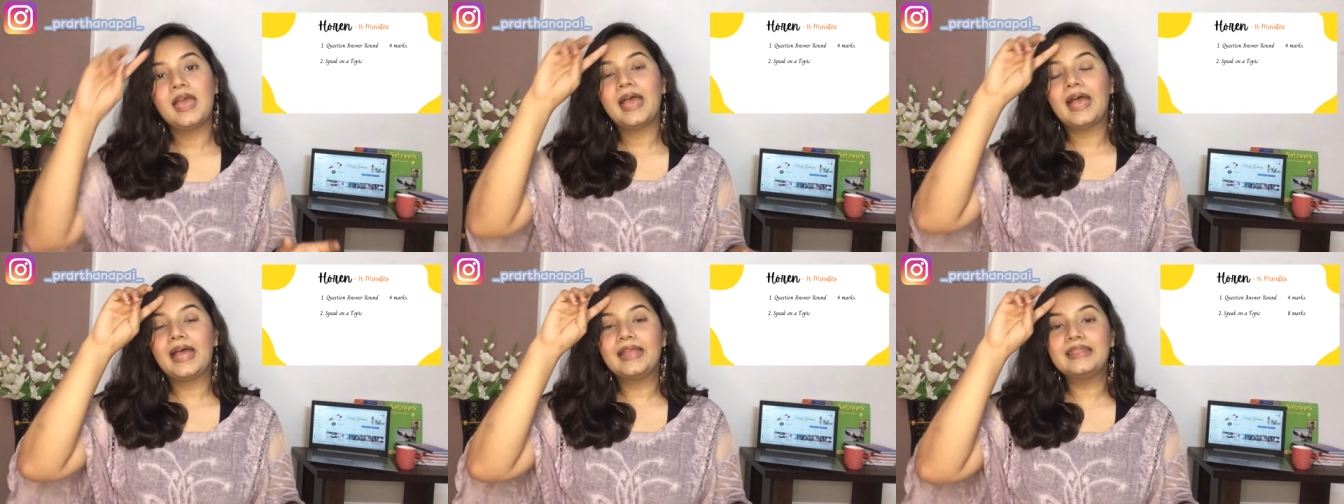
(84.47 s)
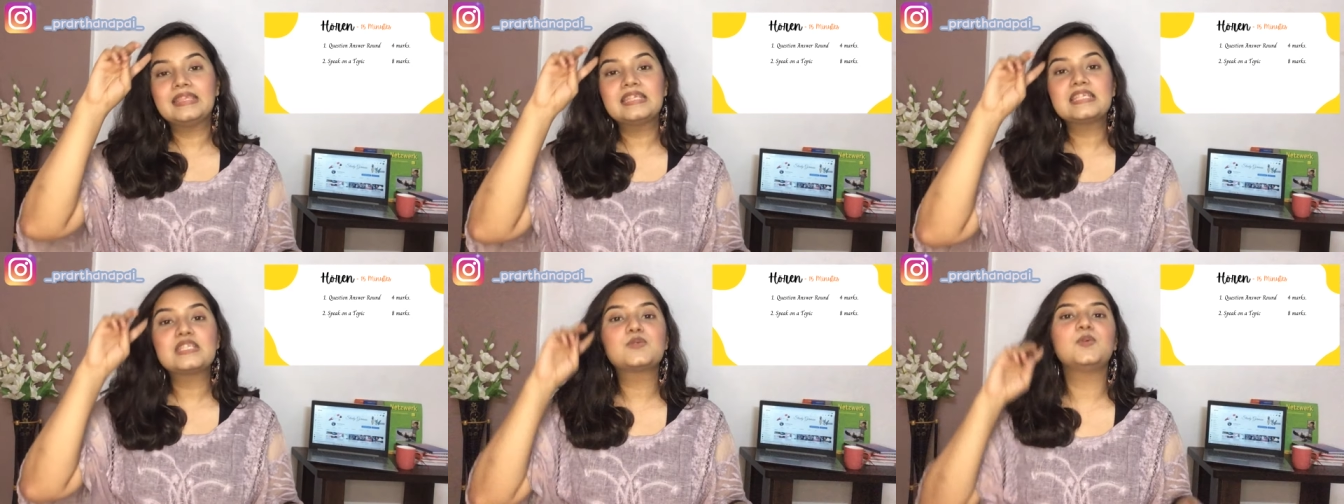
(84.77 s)
and
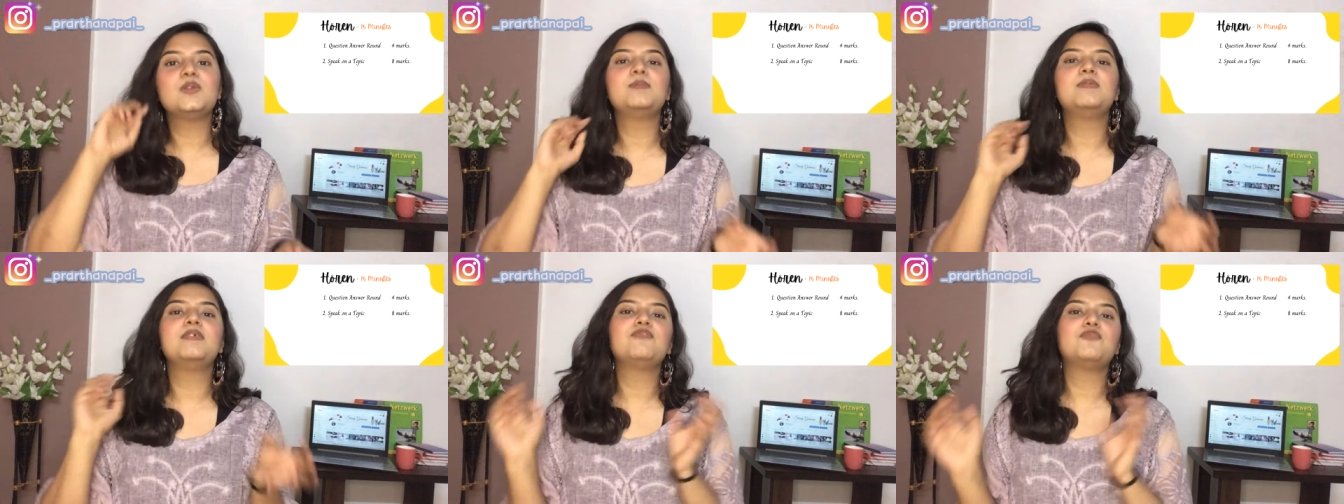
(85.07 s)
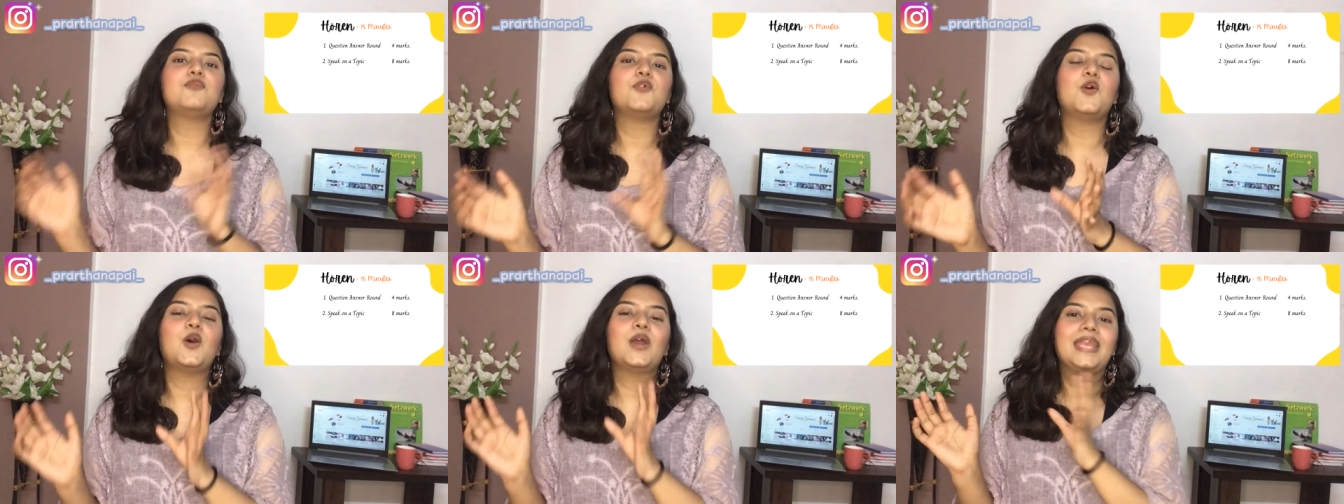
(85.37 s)
this will be
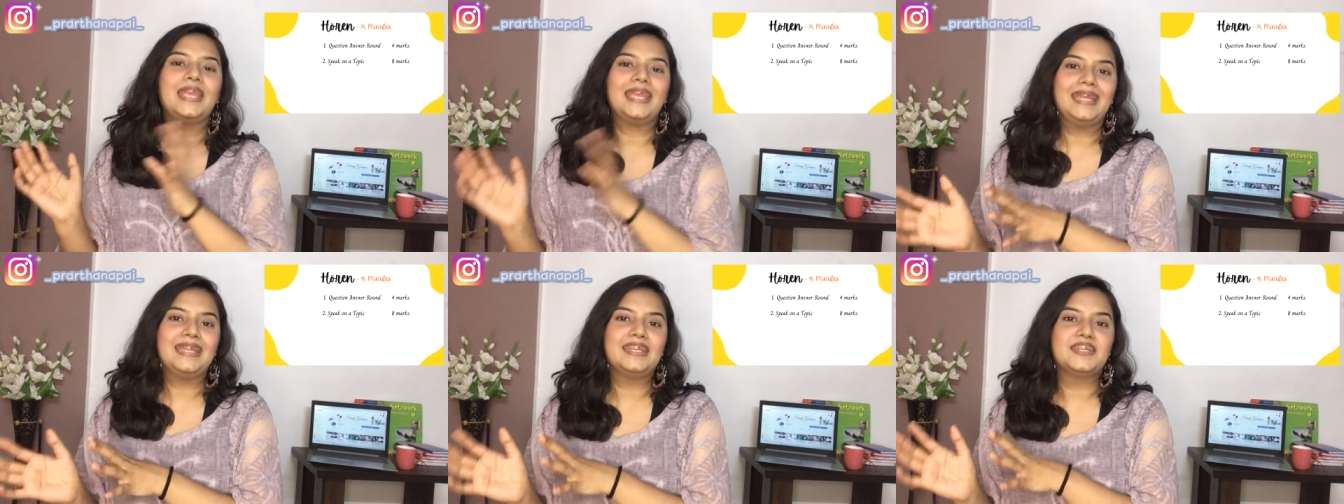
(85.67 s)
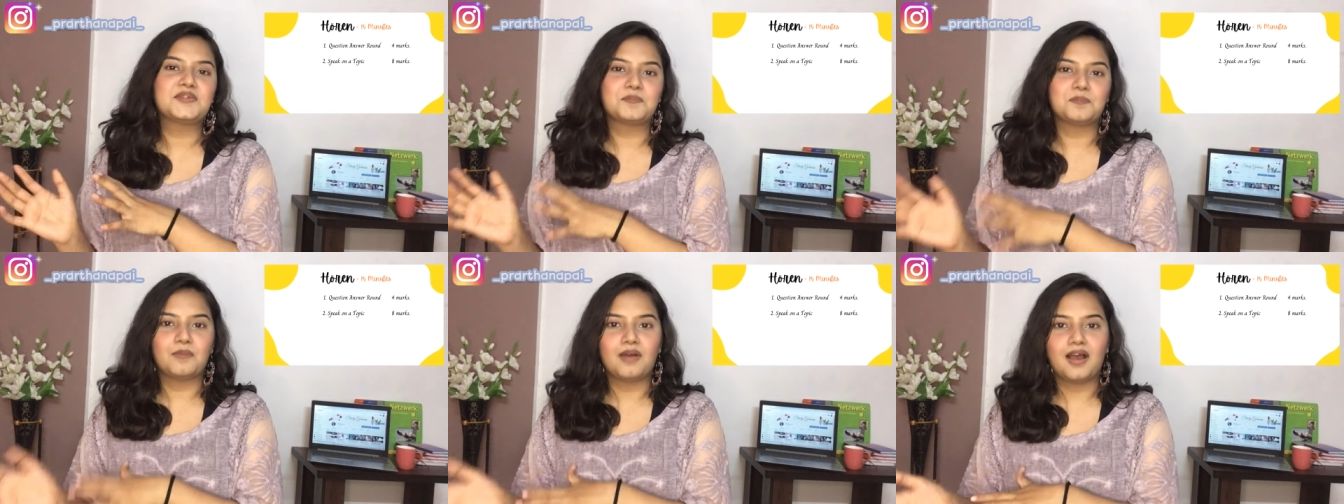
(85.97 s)
for
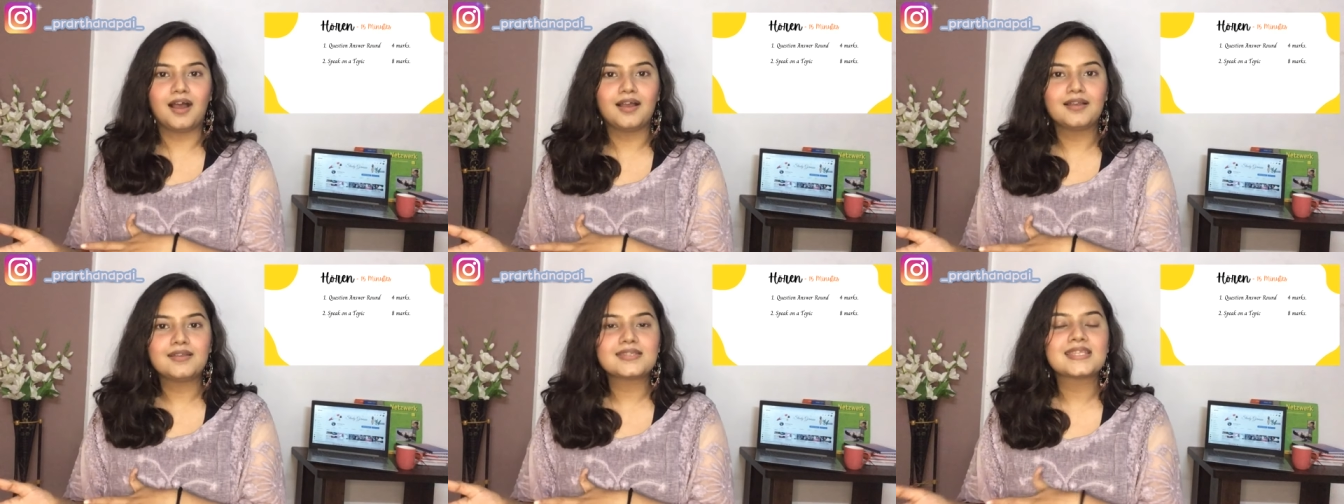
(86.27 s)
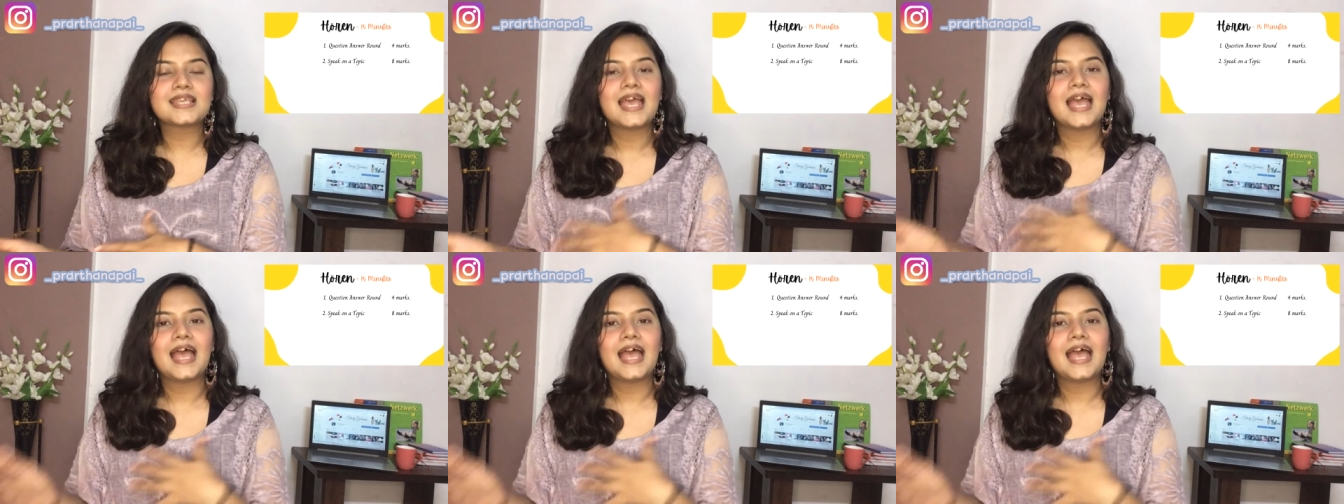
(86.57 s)
8 marks.